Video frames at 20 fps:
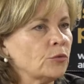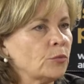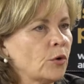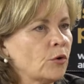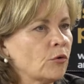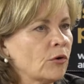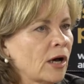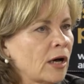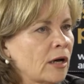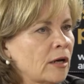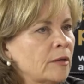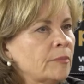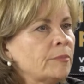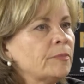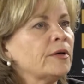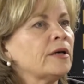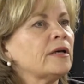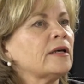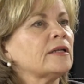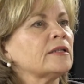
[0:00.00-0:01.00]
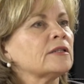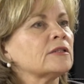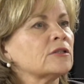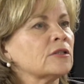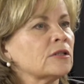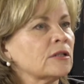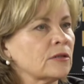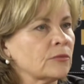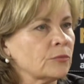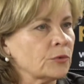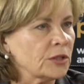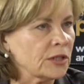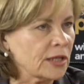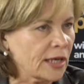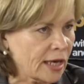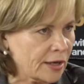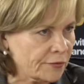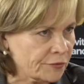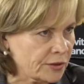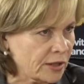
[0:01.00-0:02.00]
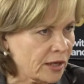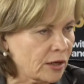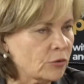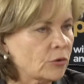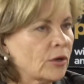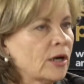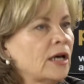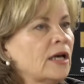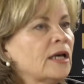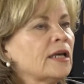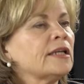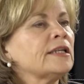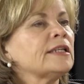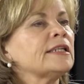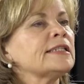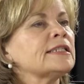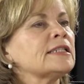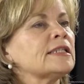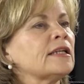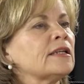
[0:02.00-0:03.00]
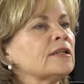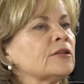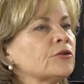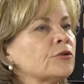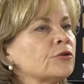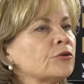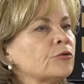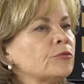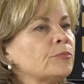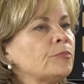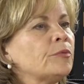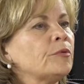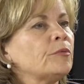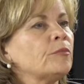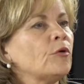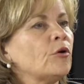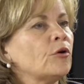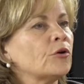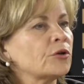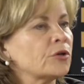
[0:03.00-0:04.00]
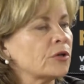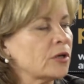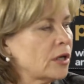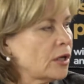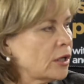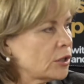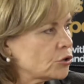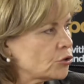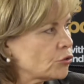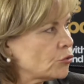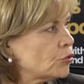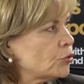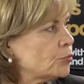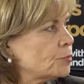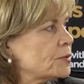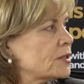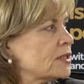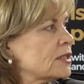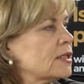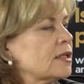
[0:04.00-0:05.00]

woke up, and we have now in Eastern Europe more troops,